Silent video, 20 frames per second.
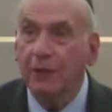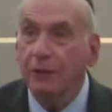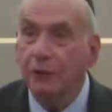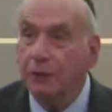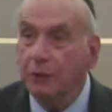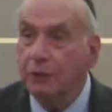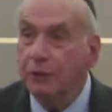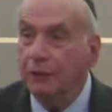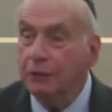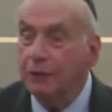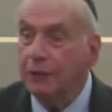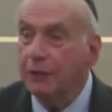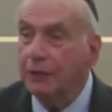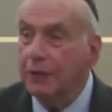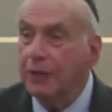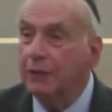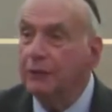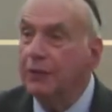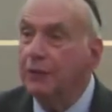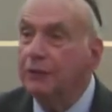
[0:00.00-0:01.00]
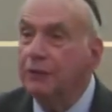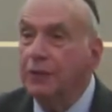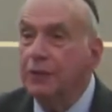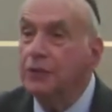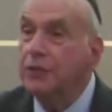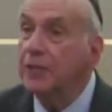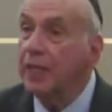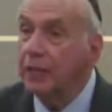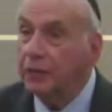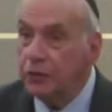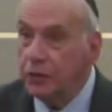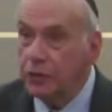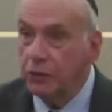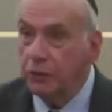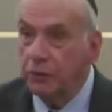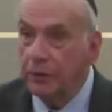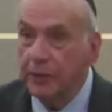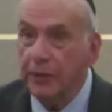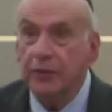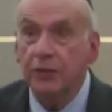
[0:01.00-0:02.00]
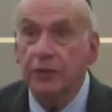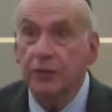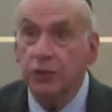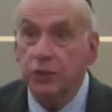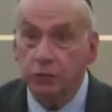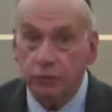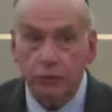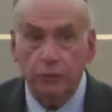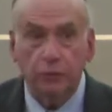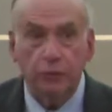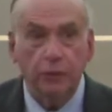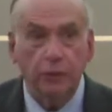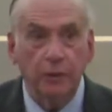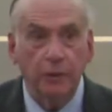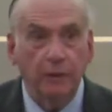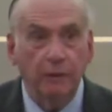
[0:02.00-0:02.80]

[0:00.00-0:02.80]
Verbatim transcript: No, no, uh, this is not a joke, and it is true.